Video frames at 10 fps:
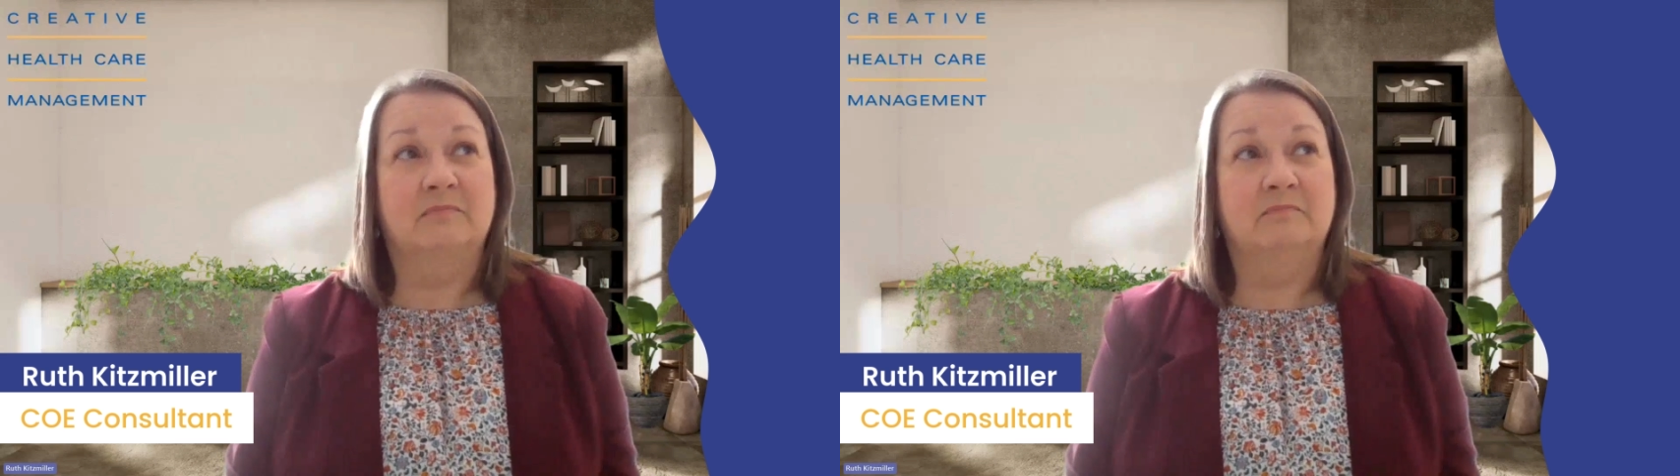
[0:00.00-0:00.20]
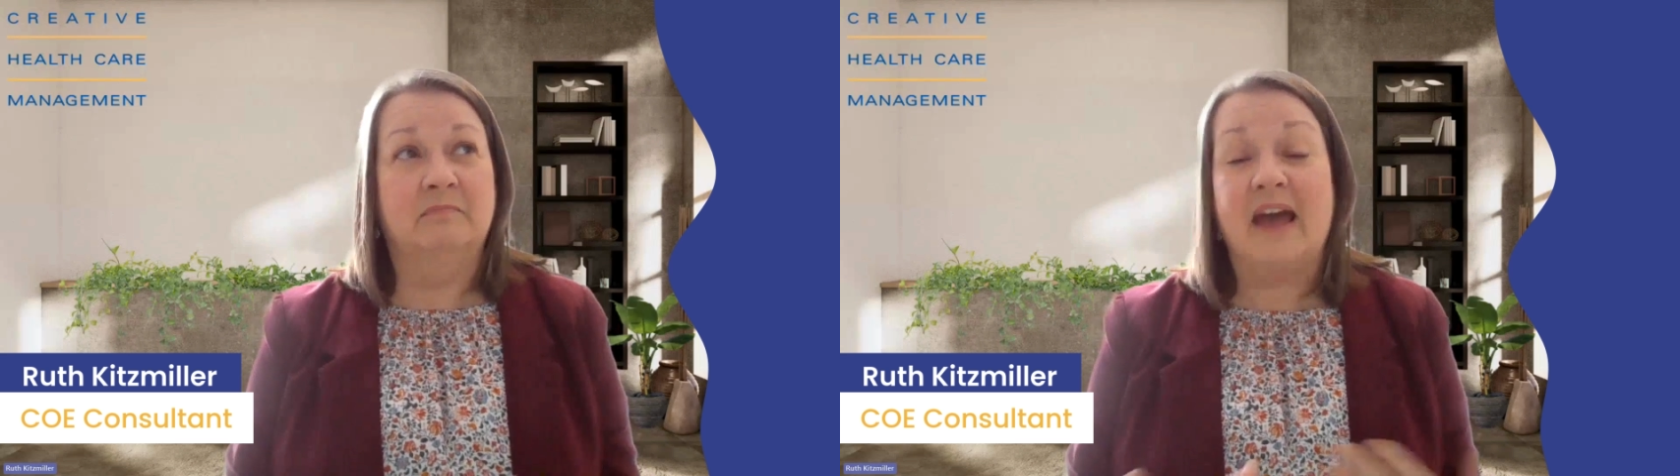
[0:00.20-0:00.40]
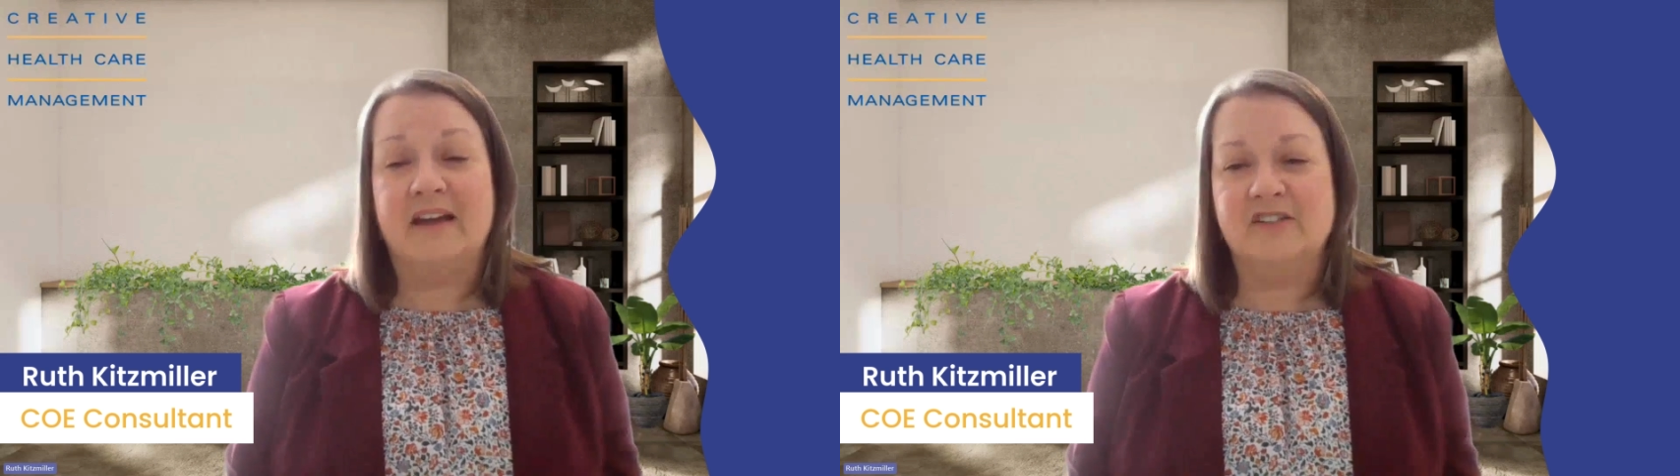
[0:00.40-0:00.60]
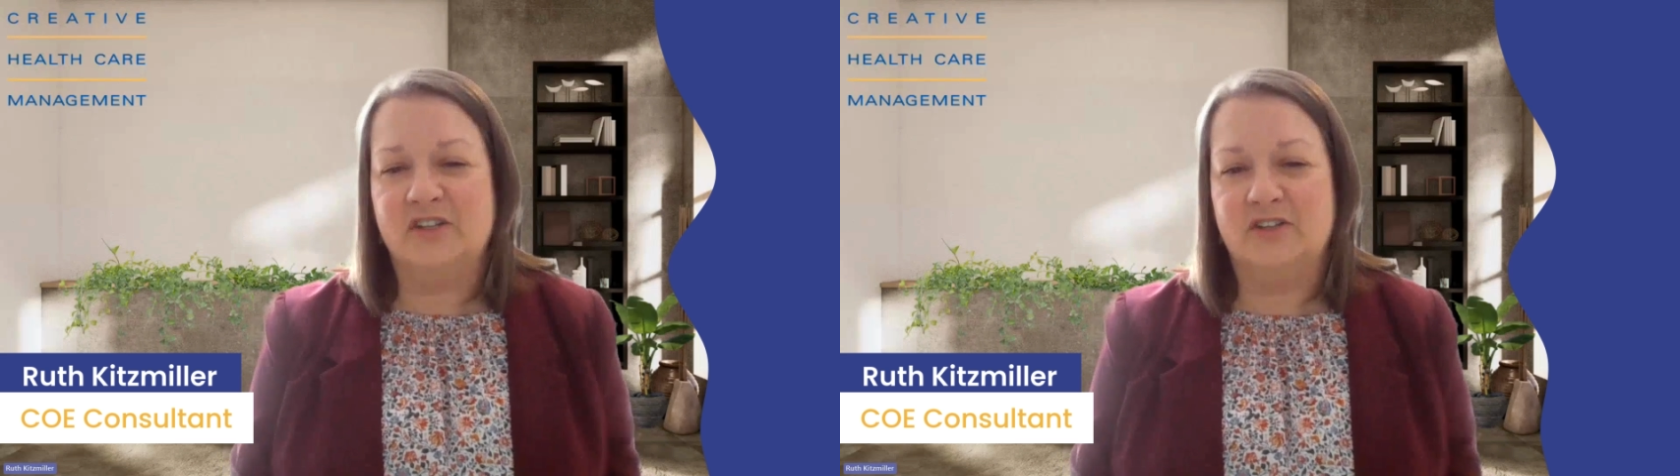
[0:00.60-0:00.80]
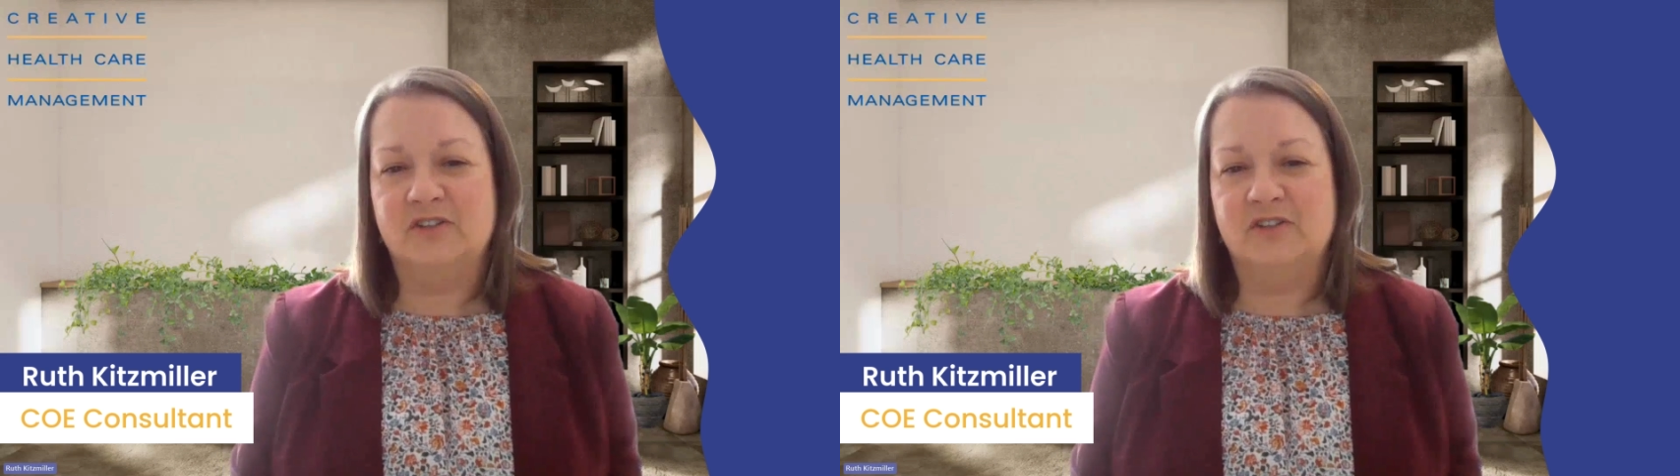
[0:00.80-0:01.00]

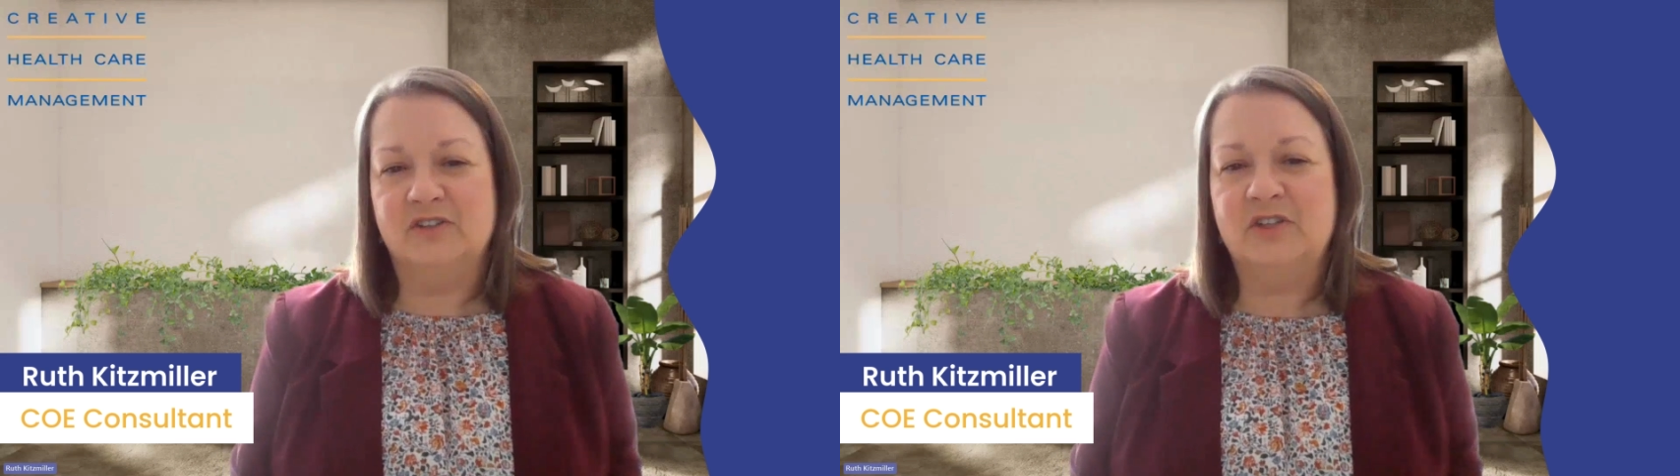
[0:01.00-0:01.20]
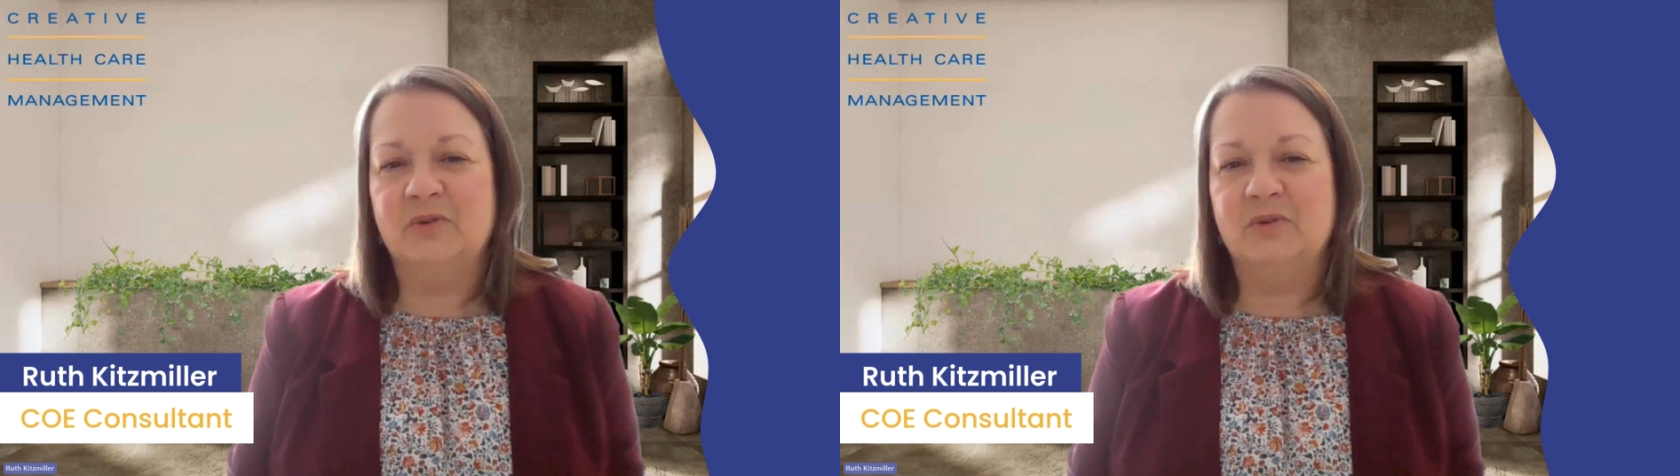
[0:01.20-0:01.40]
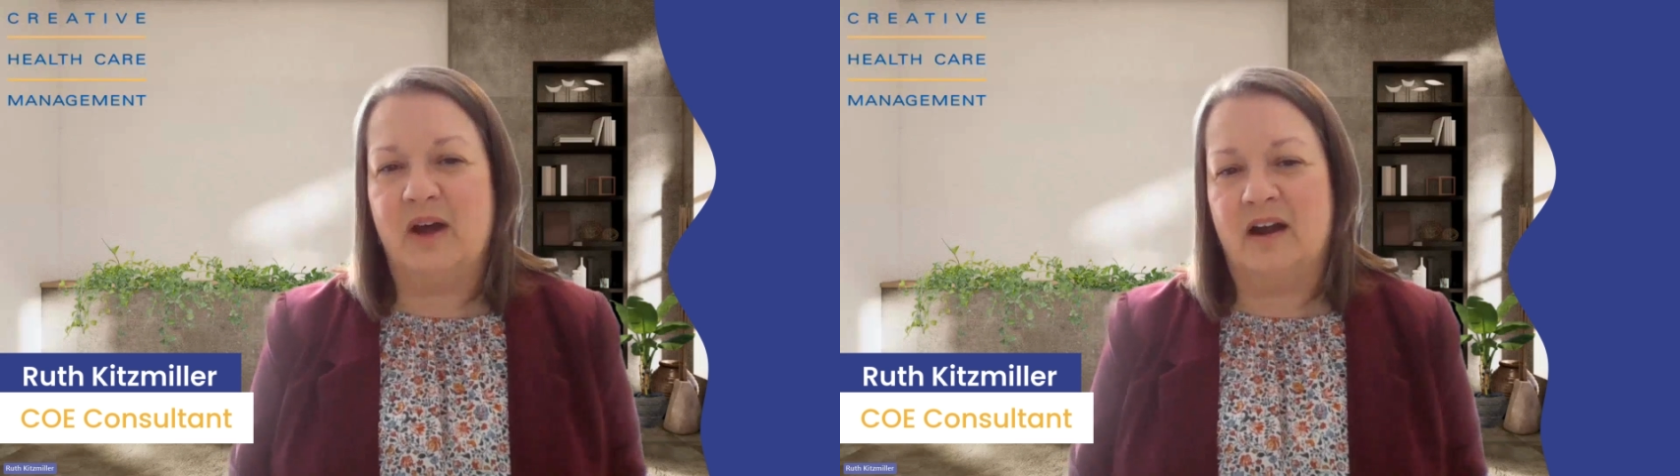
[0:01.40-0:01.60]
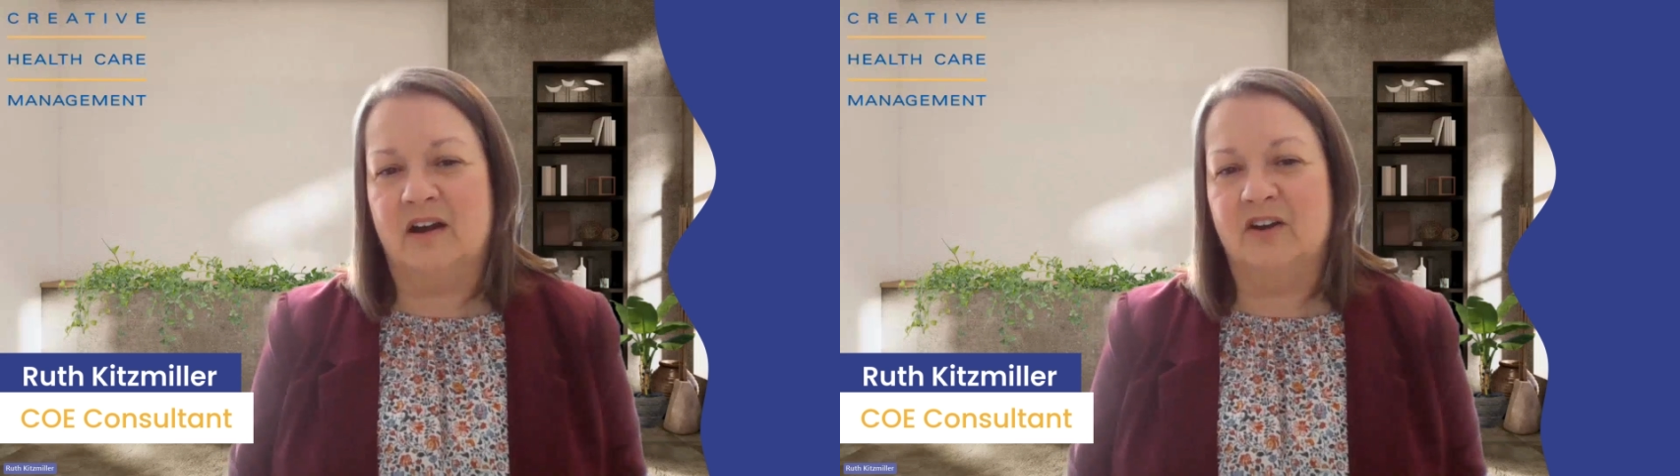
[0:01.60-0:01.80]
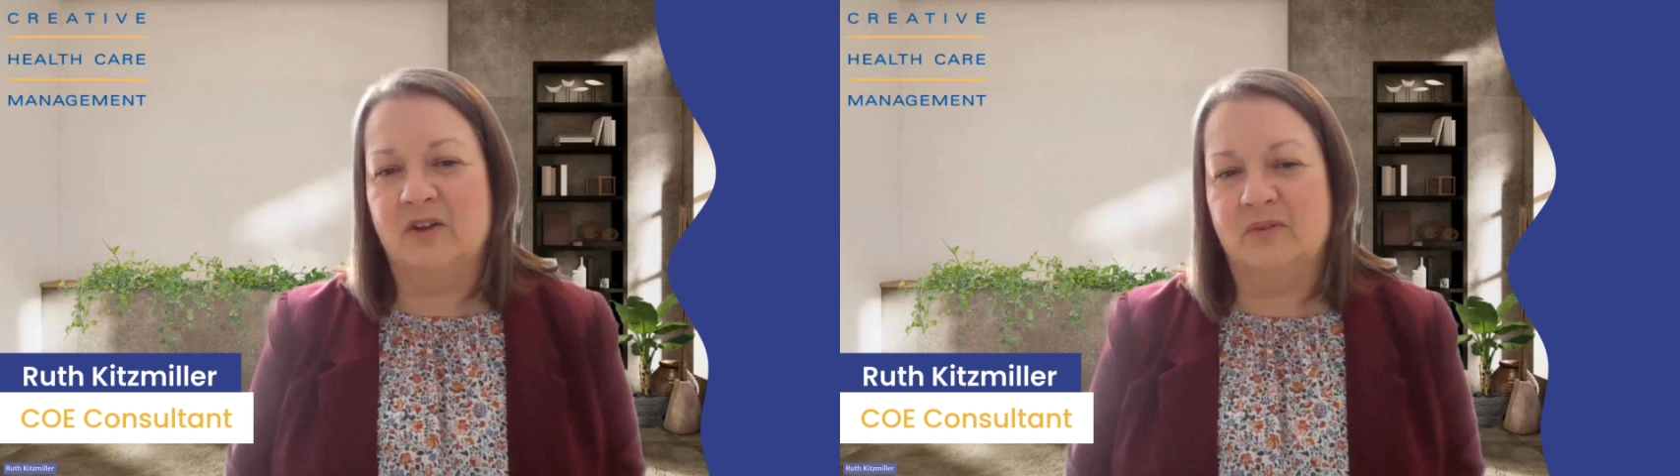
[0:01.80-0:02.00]
passion to
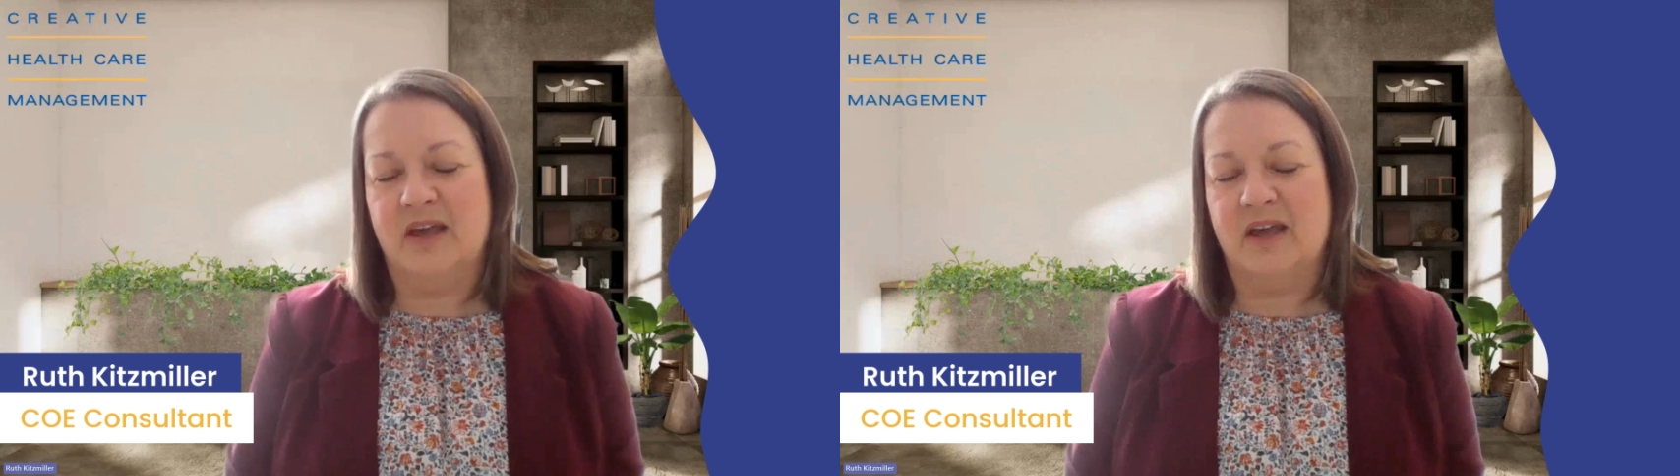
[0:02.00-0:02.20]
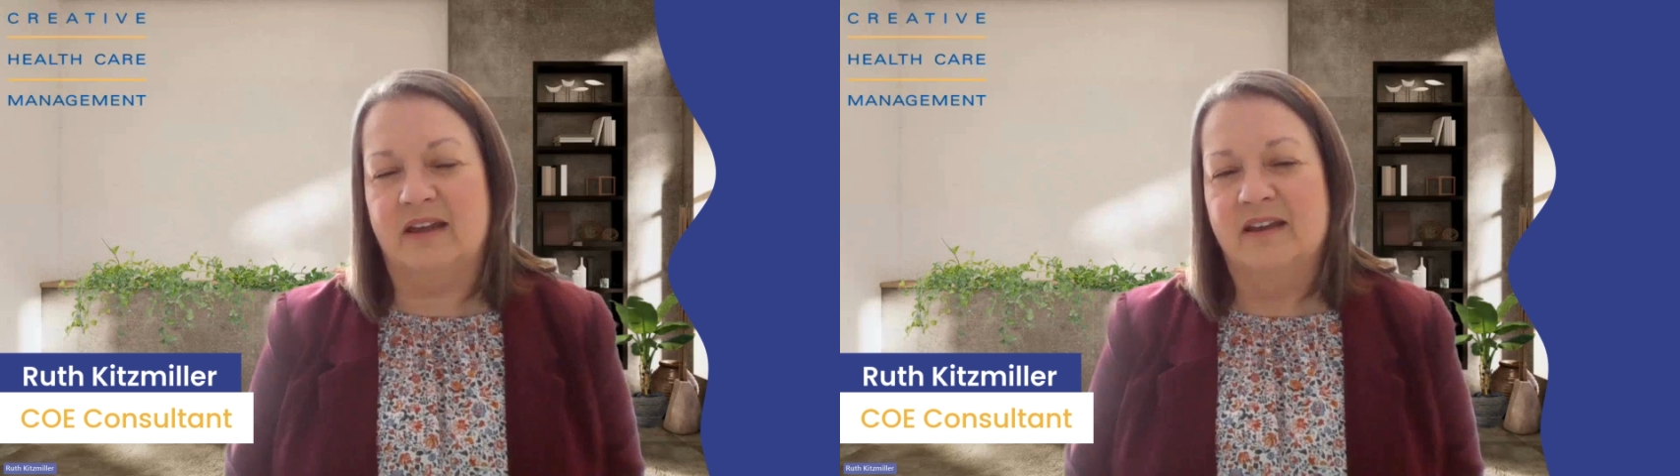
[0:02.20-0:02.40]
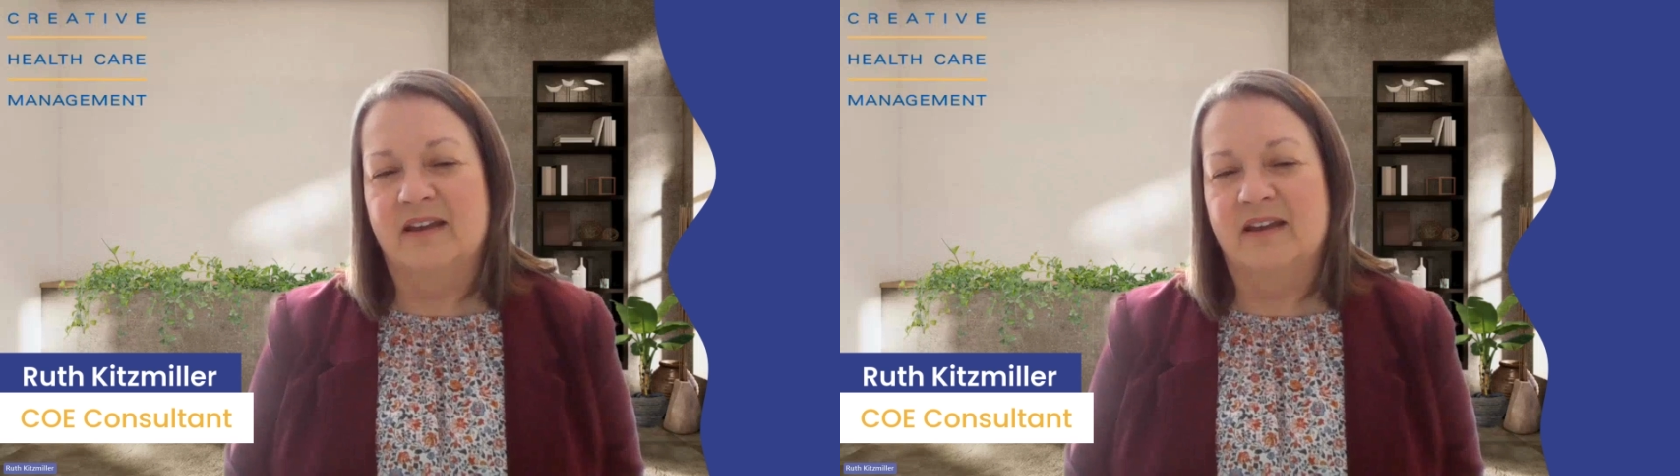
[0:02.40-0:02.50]
our unit.